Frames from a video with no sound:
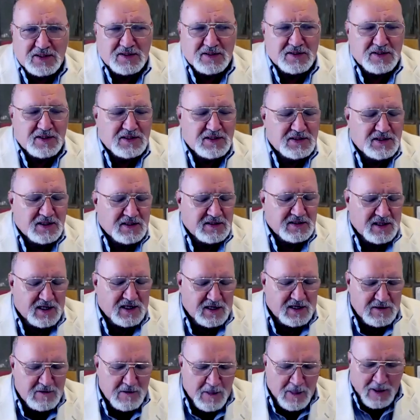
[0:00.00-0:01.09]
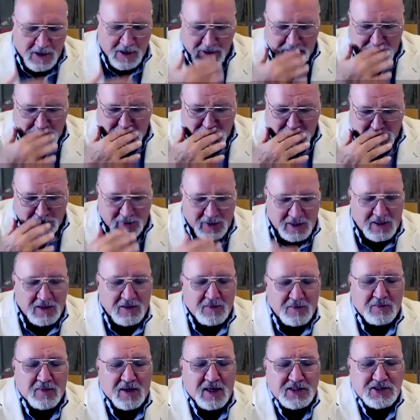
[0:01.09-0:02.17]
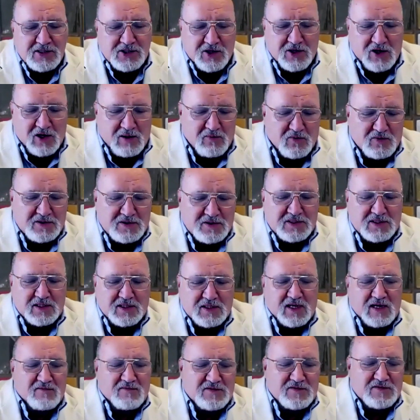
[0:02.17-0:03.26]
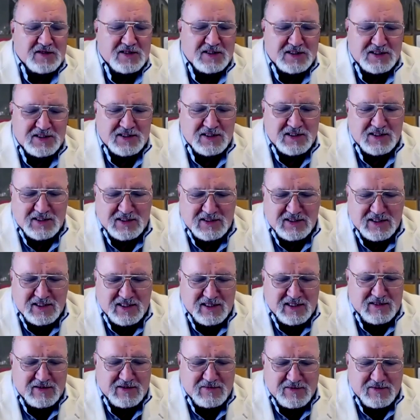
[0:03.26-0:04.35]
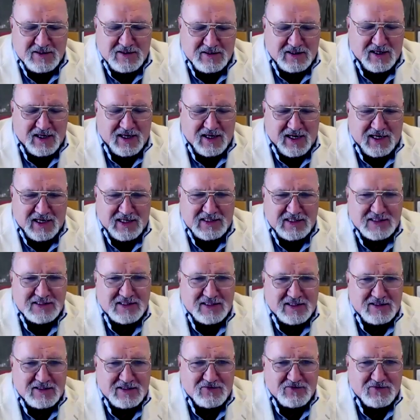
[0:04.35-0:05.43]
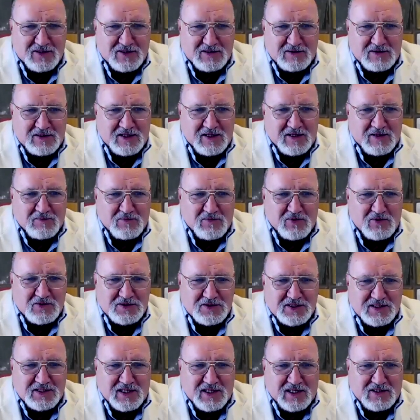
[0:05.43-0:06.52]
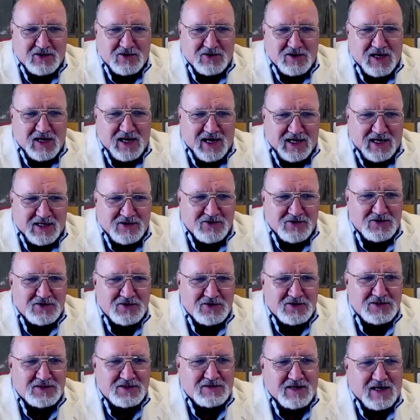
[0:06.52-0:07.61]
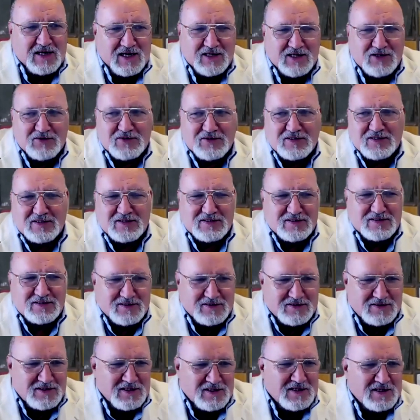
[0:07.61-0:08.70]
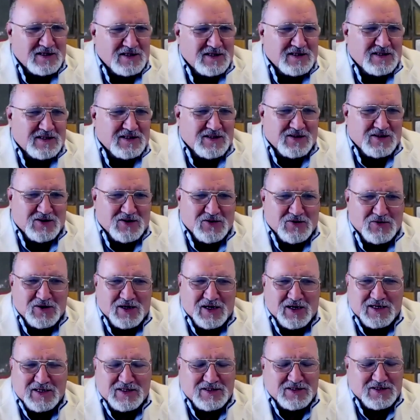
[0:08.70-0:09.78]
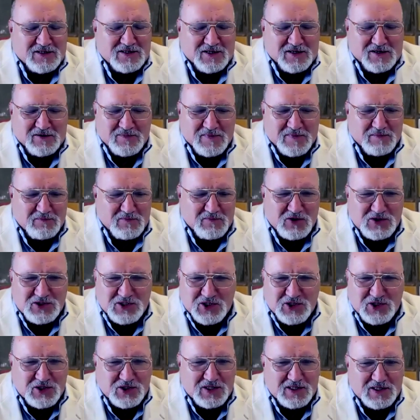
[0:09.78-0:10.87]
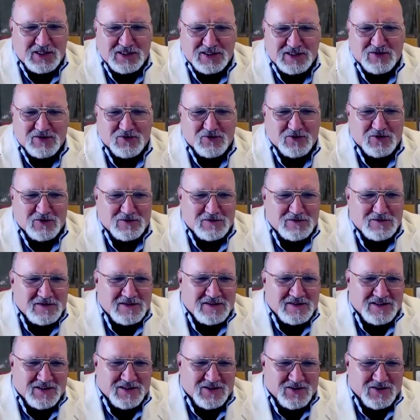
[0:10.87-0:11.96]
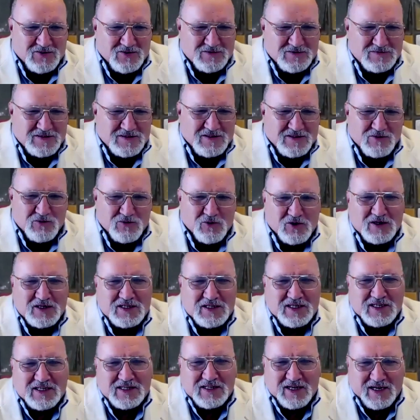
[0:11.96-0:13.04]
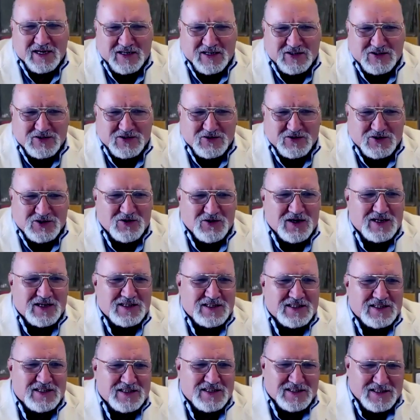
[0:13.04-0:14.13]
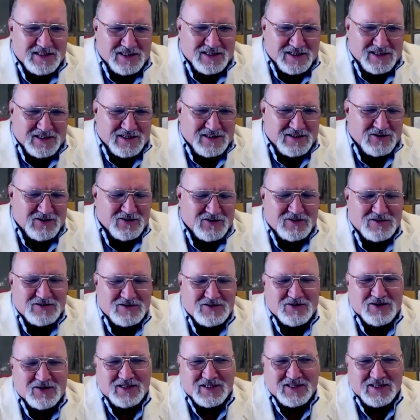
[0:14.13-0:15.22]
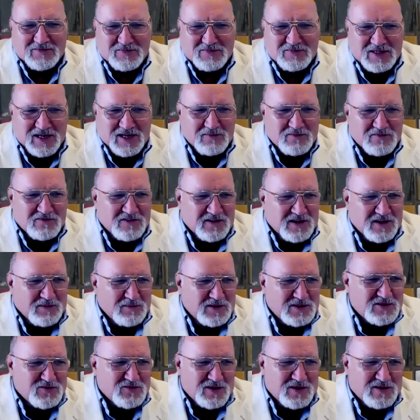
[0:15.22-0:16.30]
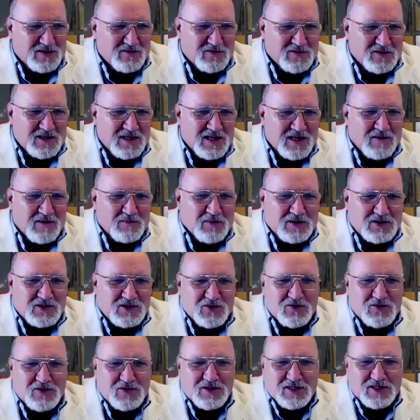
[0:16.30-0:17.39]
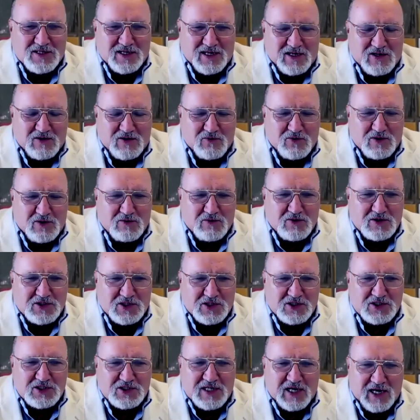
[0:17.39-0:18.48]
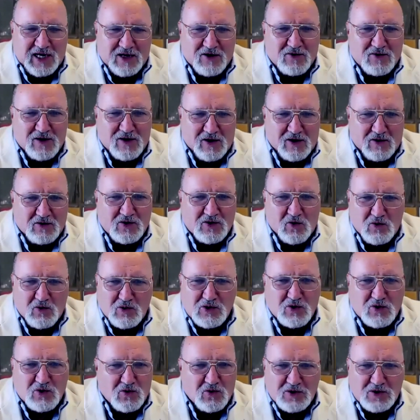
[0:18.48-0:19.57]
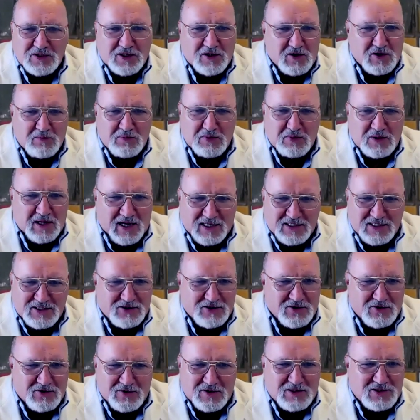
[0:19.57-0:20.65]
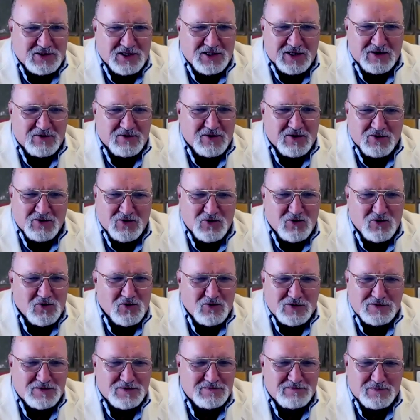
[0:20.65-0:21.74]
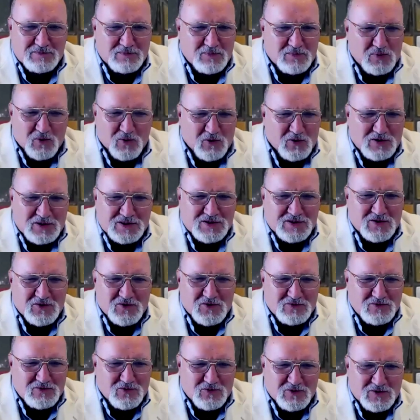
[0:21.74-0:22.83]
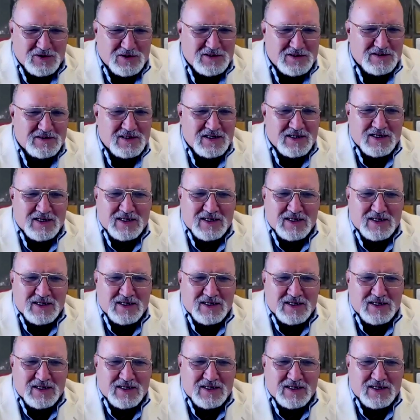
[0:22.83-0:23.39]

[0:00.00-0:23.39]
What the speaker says: and things like that. So my job was to have these 16 guys that we pulled together, actors and actresses and, you know, and musicians that were, you know, working at night or trying to get a gig or trying to become famous or whatever. But during the day, we would just tear out old horsehair plaster and tear out old boards and old wood and